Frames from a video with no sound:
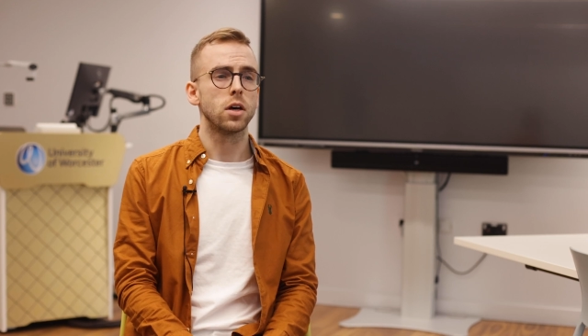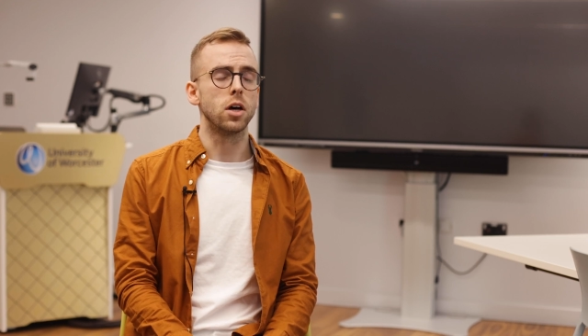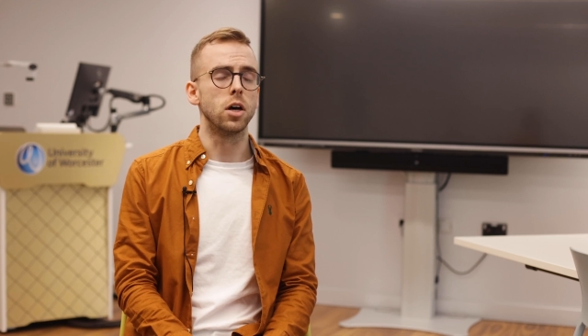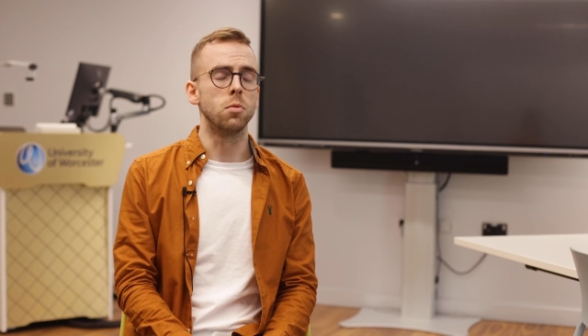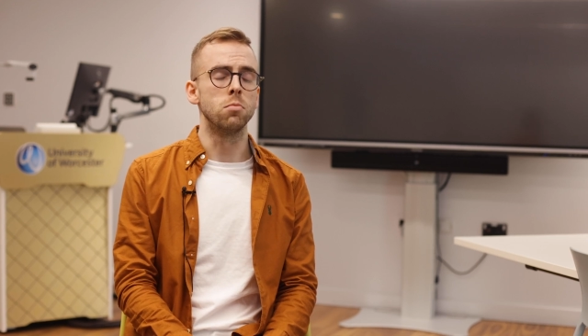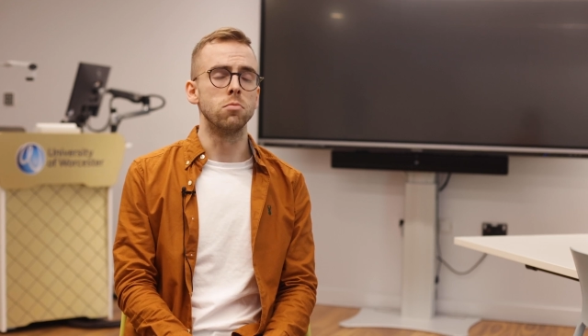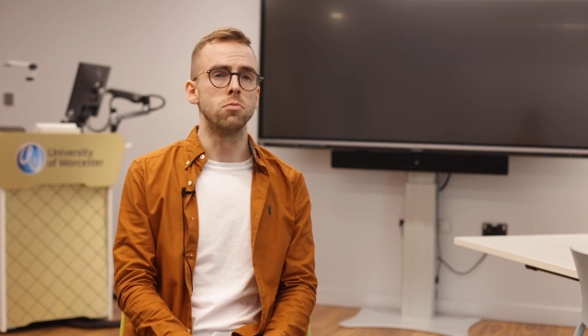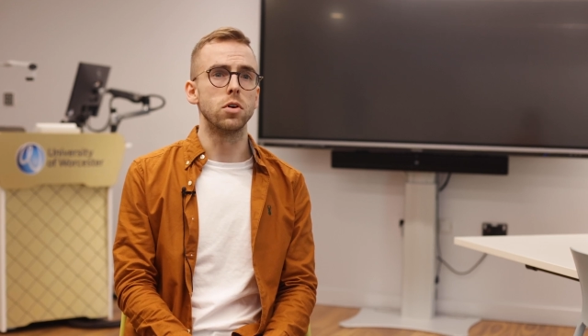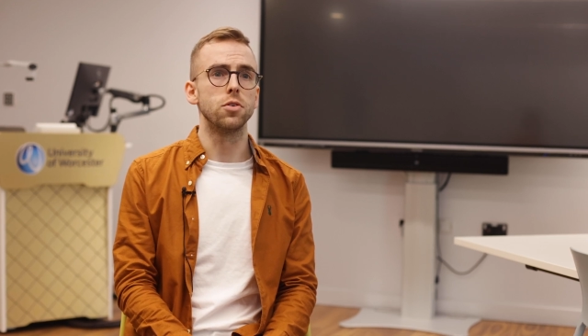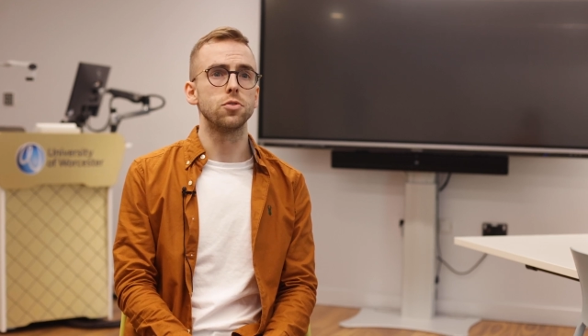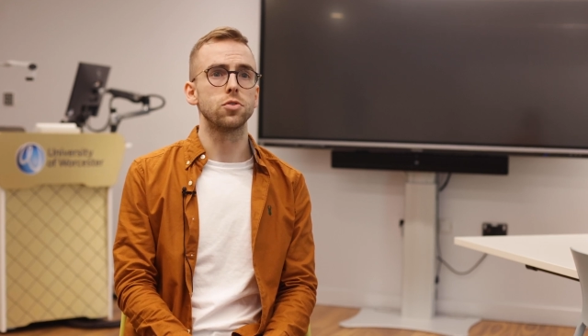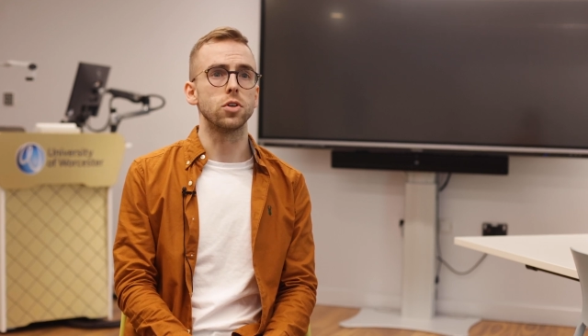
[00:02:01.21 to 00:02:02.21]

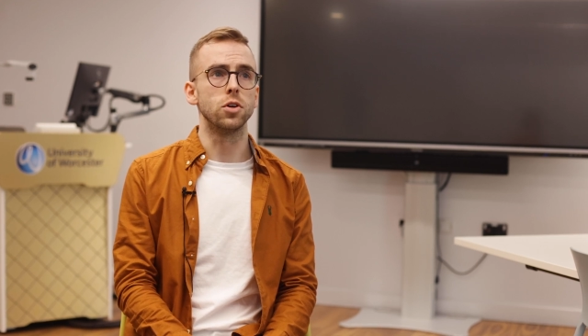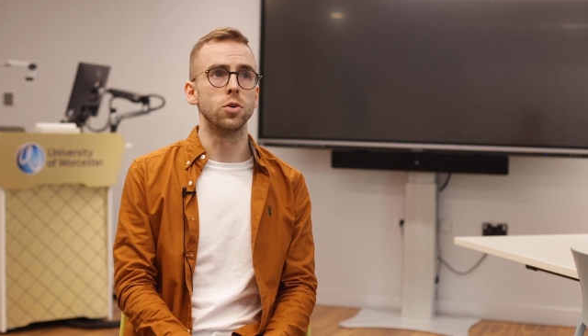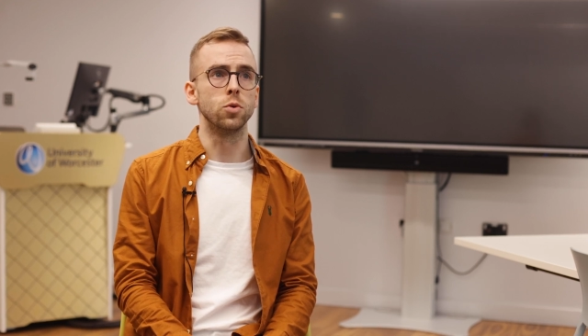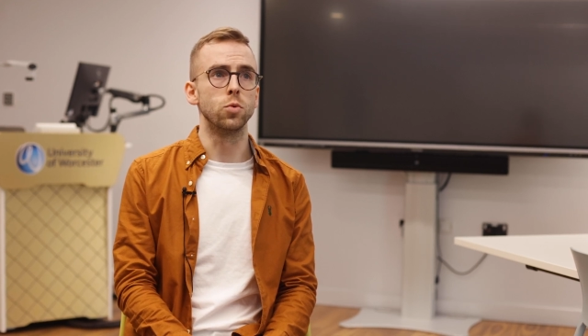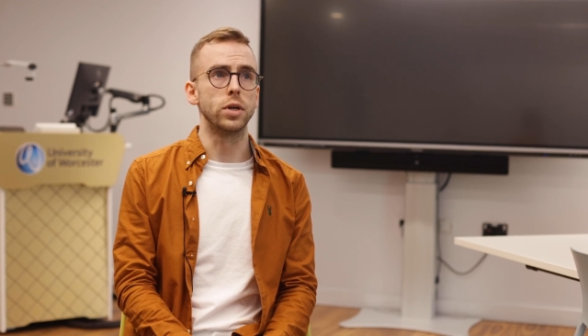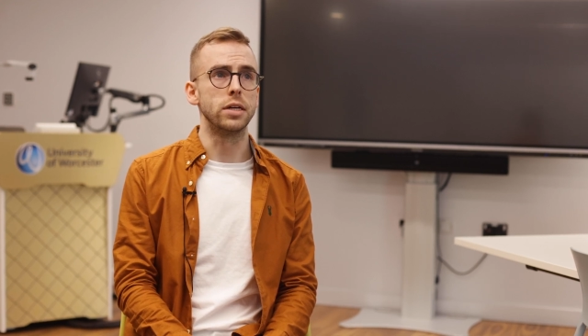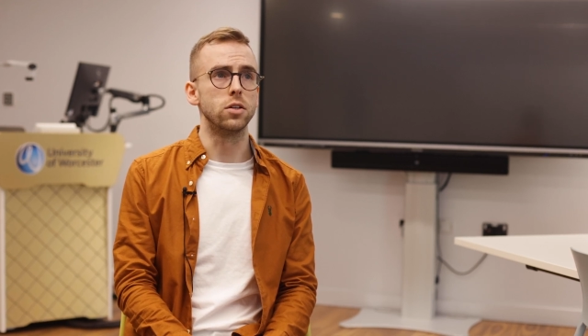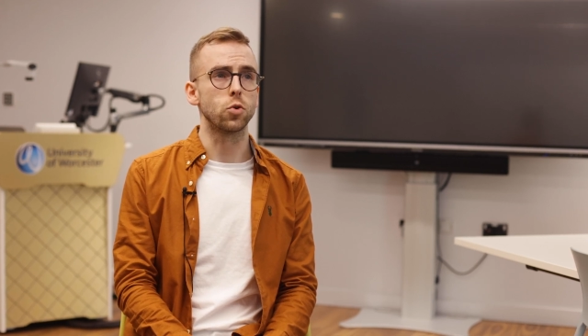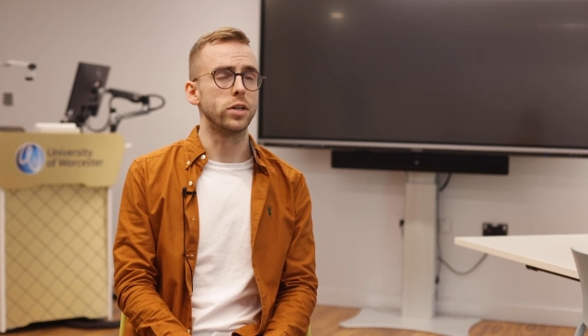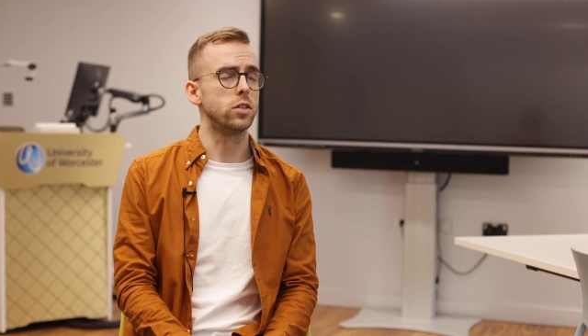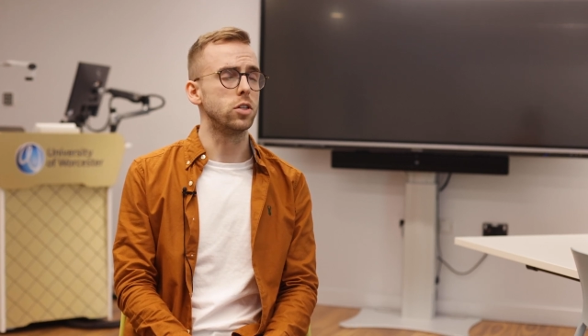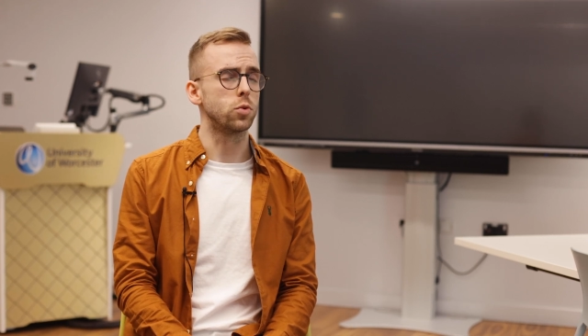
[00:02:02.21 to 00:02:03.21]
So in
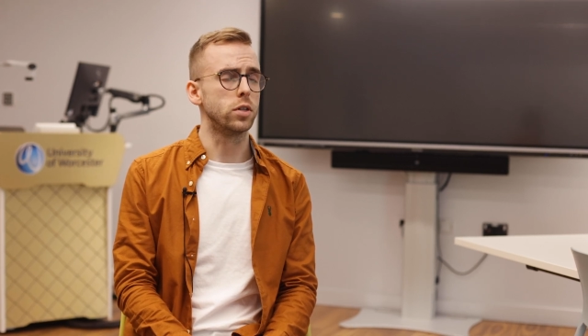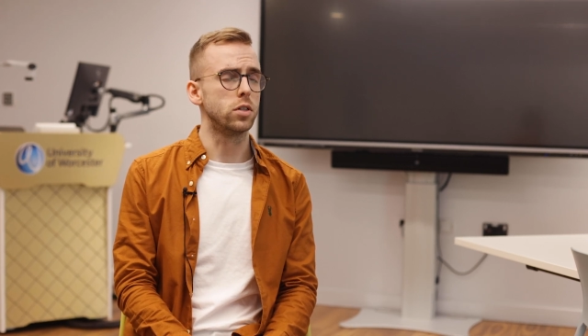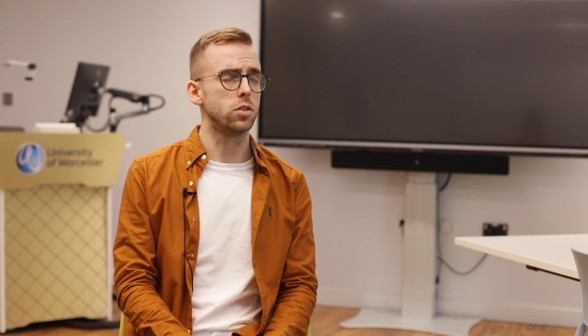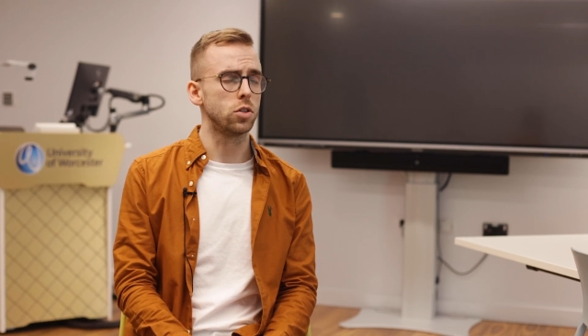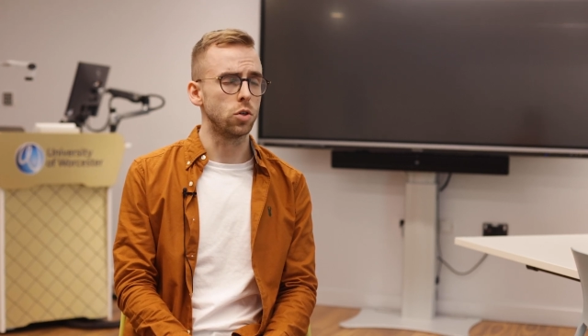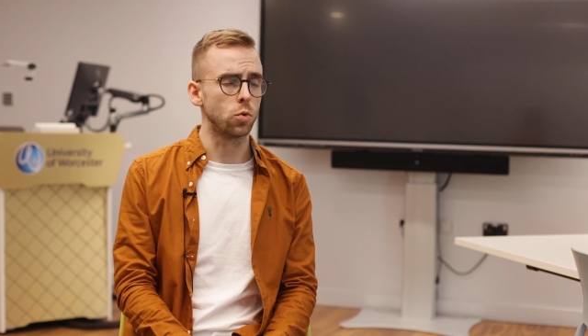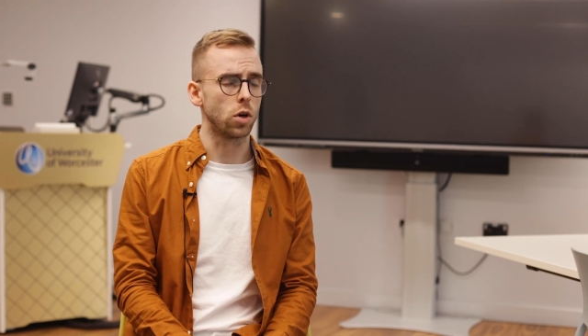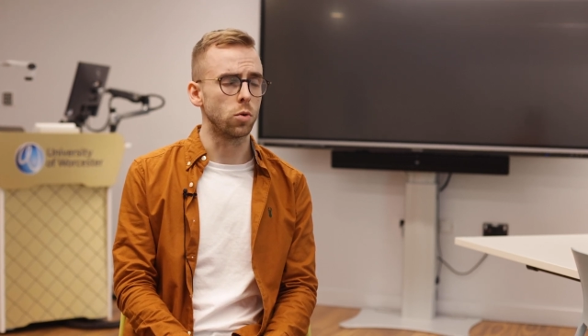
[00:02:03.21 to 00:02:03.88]
2022,